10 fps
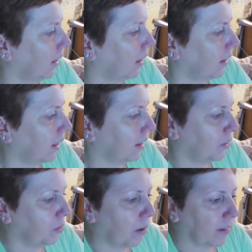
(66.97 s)
And then I
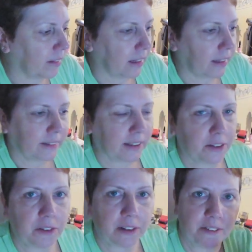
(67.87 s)
do one thing because I
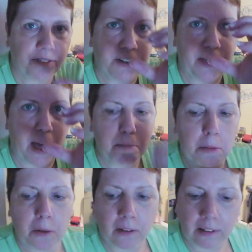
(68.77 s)
can already feel that
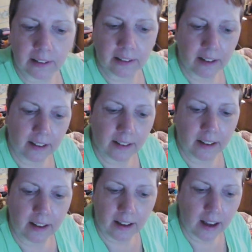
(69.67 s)
ball
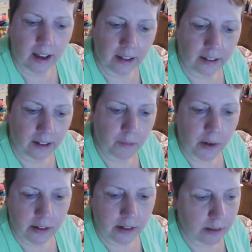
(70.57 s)
and I'm
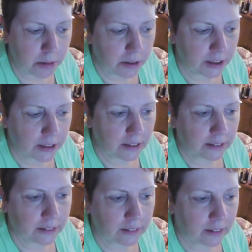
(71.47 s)
not going to push it
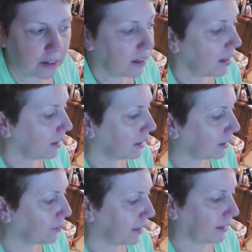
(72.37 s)

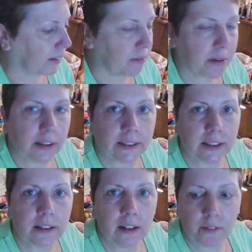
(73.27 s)
this week. So I'm going to
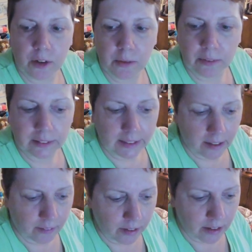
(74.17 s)
sit in the living room, I'm going to
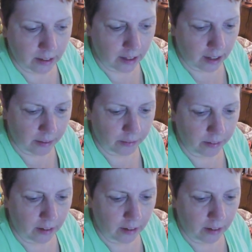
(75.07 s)
take everything down.